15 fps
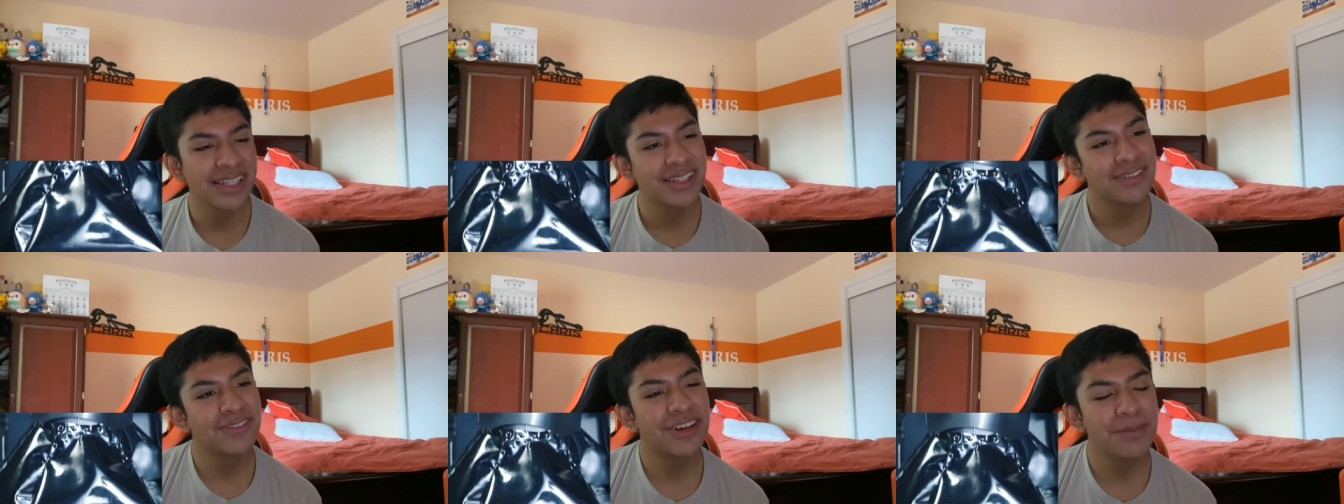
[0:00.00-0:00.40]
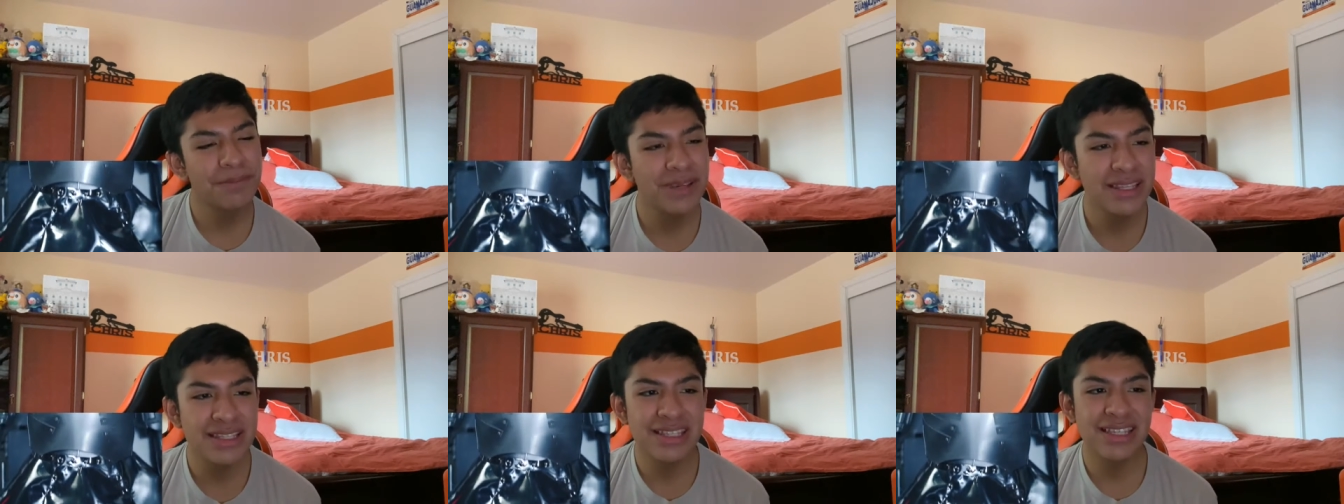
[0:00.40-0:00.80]
Fuck
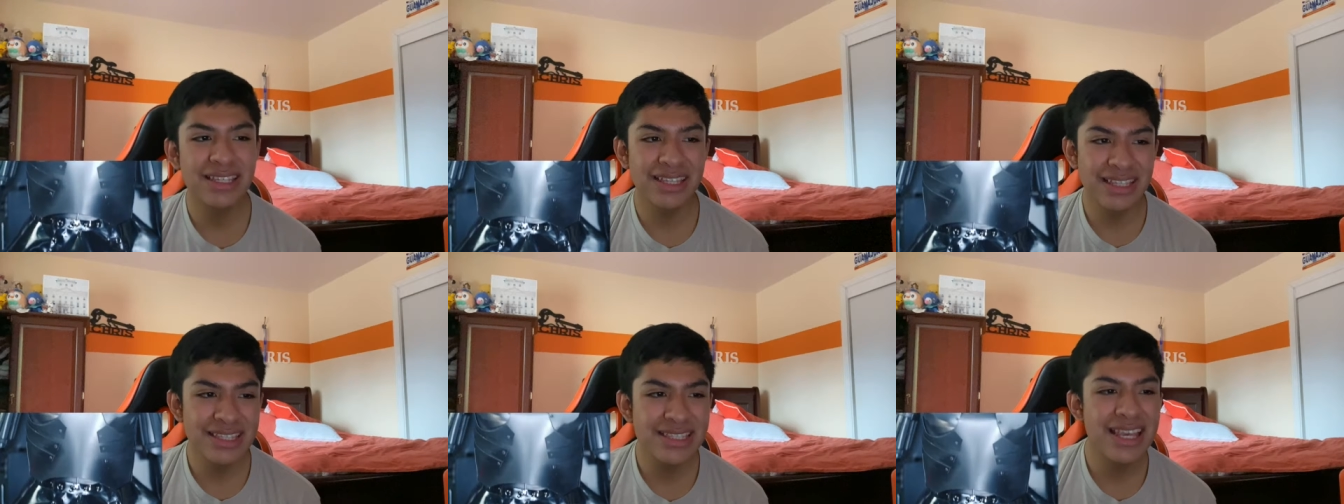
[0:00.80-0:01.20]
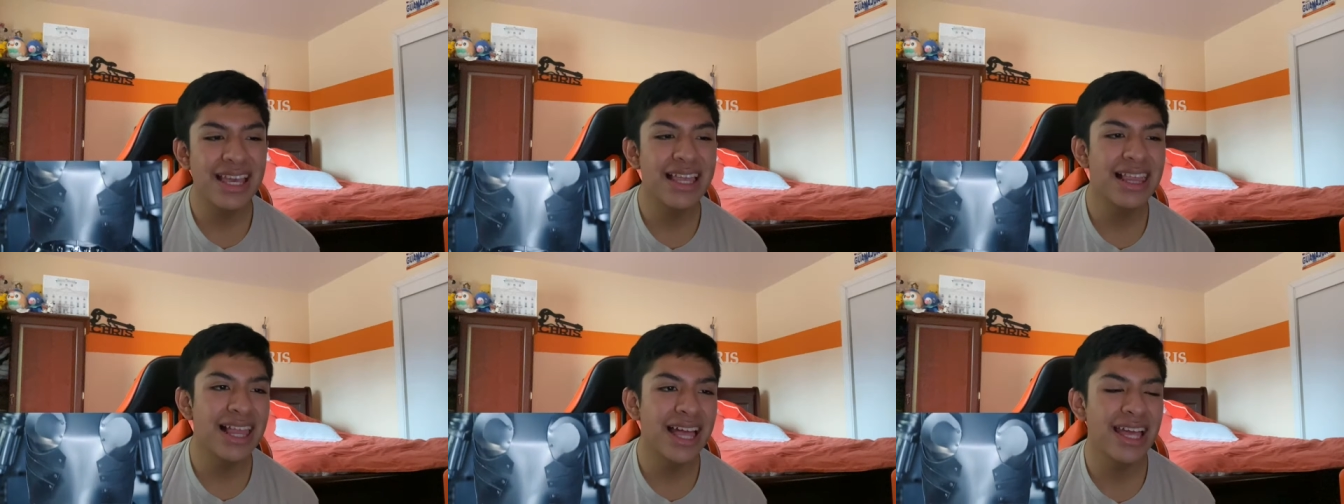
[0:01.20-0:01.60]
me till the
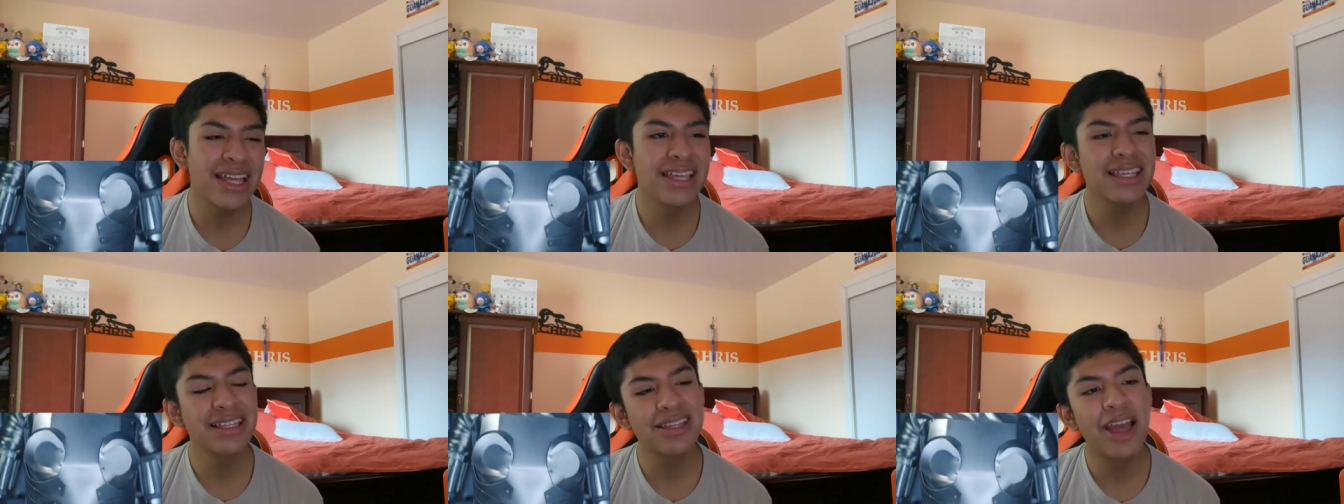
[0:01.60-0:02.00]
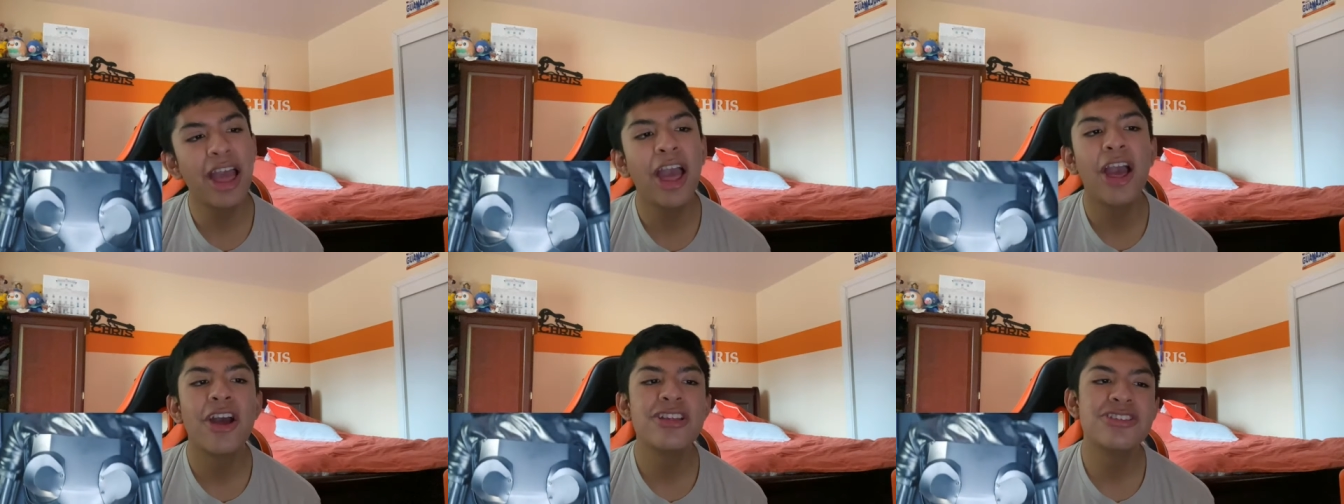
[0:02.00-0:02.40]
daylight.
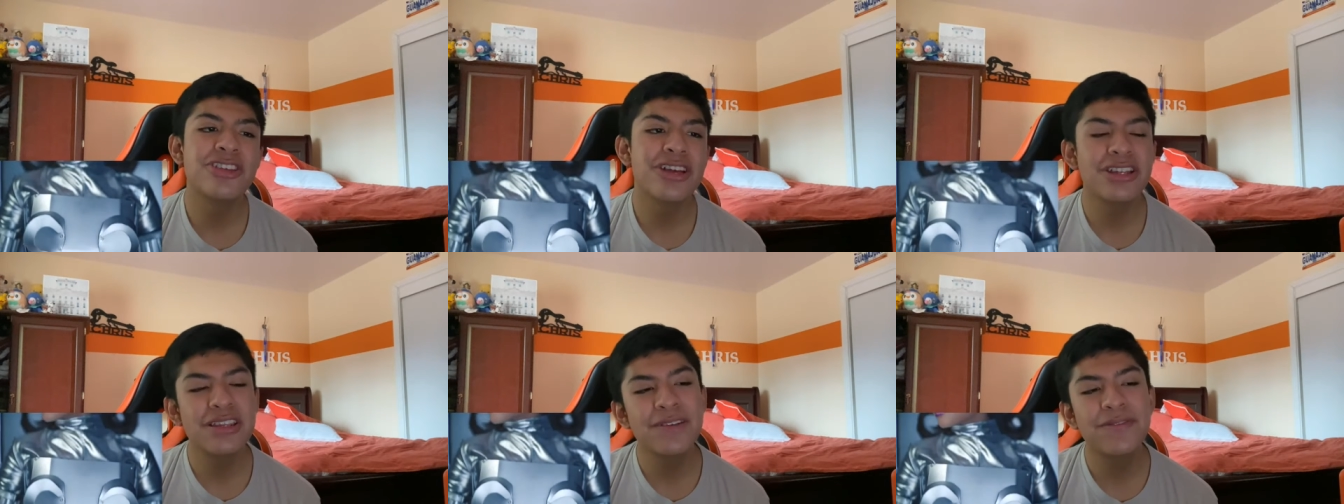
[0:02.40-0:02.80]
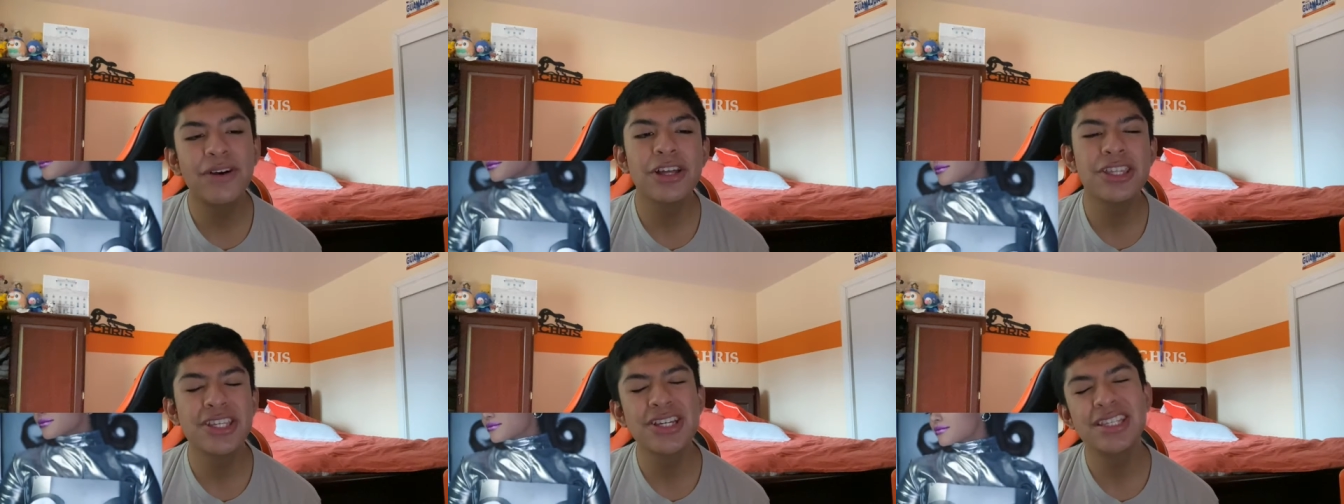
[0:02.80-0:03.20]
Daddy
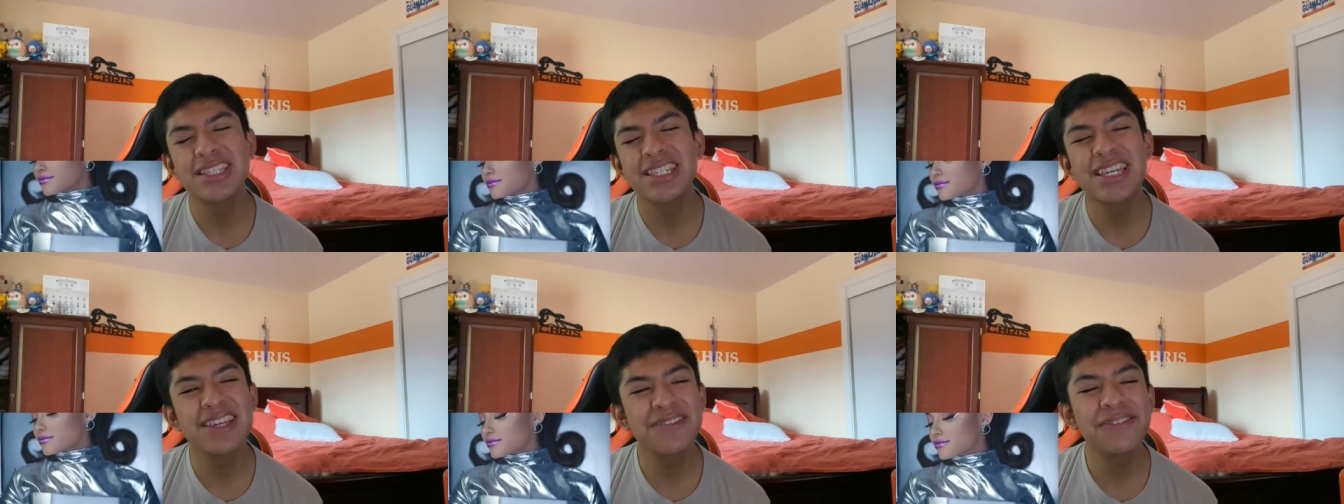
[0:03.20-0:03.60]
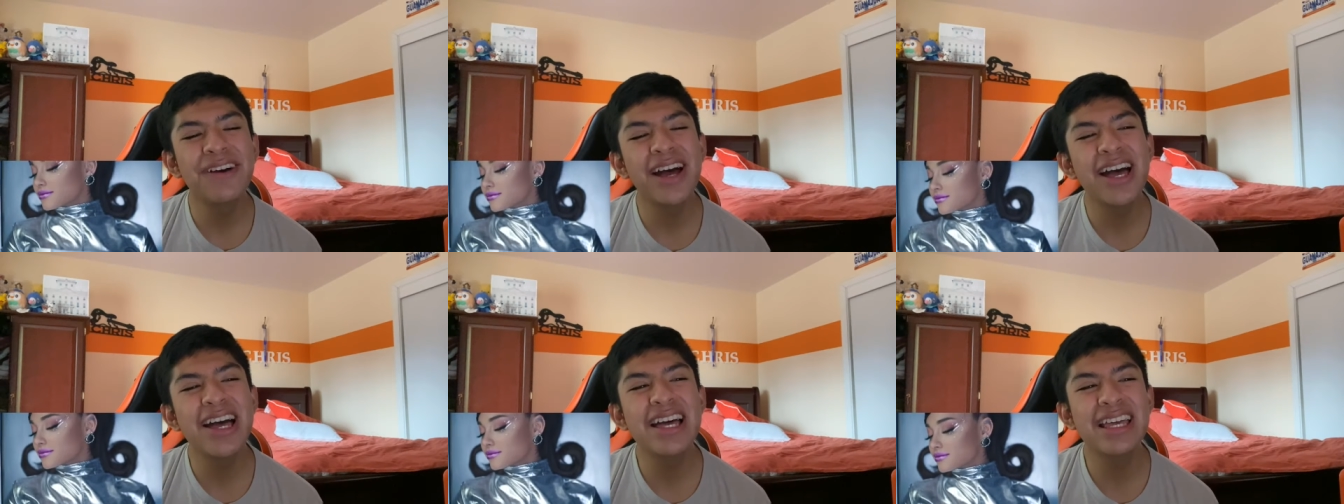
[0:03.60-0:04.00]
got the tea
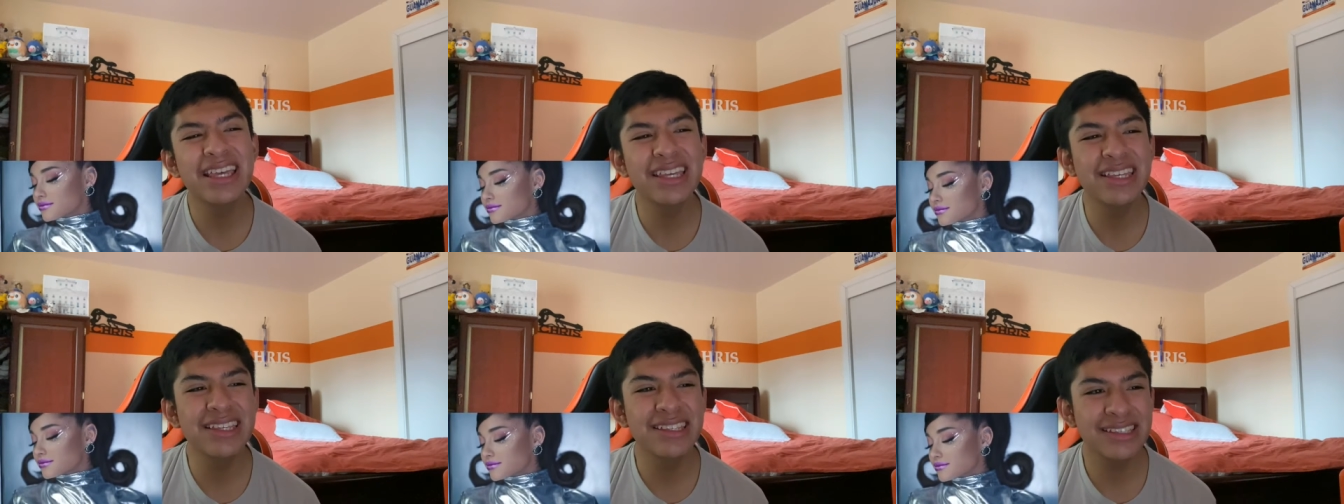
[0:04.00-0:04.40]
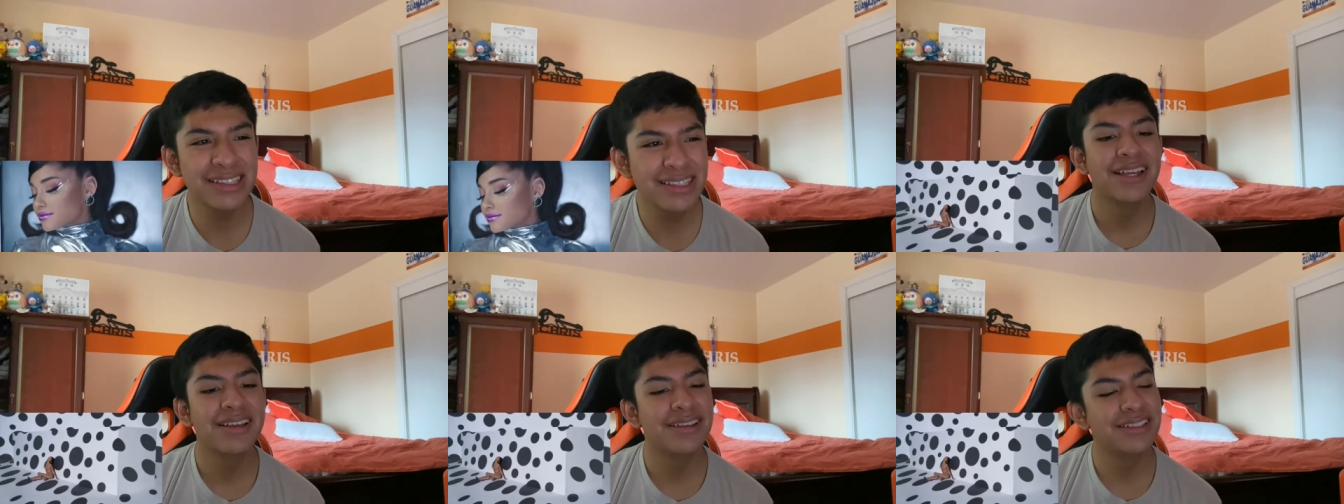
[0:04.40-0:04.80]
time.